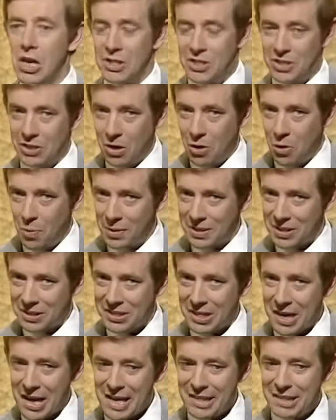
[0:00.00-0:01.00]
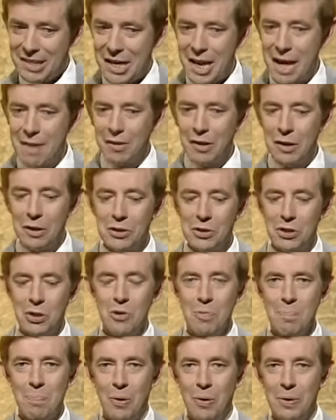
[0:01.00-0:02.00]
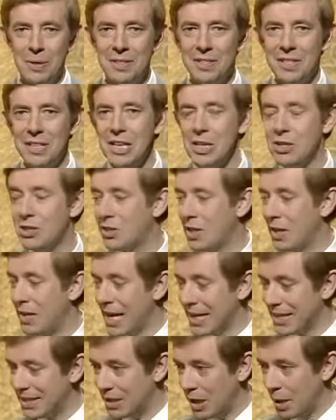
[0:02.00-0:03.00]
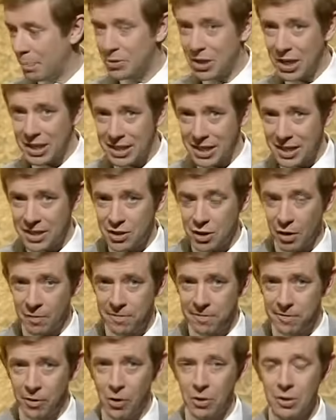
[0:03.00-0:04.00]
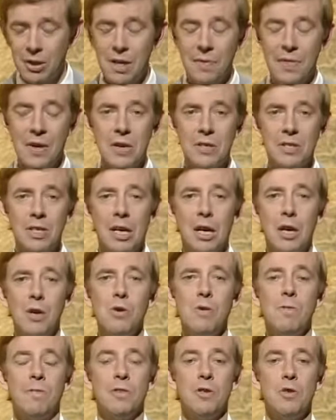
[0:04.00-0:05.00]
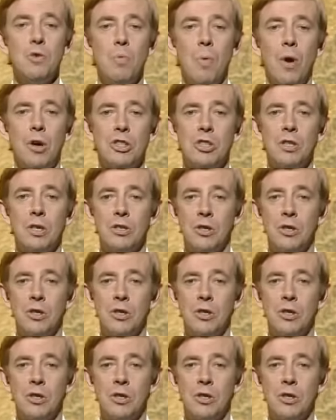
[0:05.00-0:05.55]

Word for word: so, with the sides level on two points each, the next subject is fauna. There's a clue for you watching